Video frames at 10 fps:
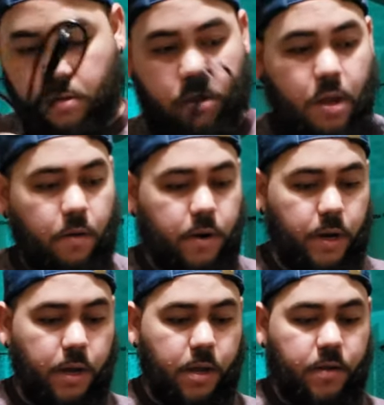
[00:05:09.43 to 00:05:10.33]
There it
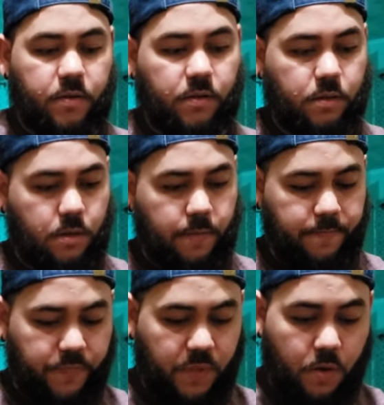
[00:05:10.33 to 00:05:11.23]
is.
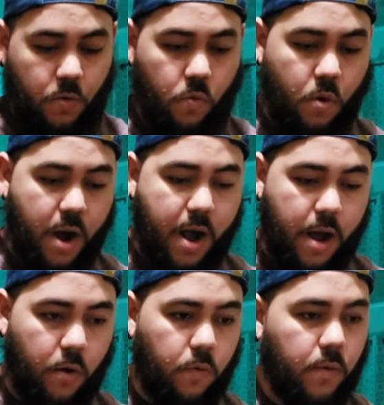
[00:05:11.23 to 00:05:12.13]

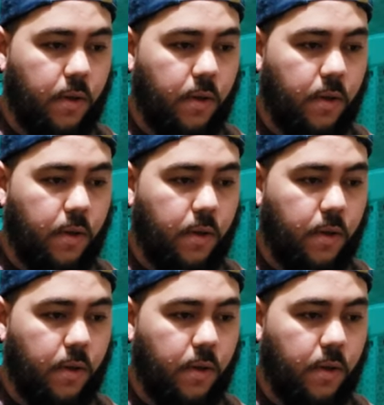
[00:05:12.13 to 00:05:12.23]
Wow.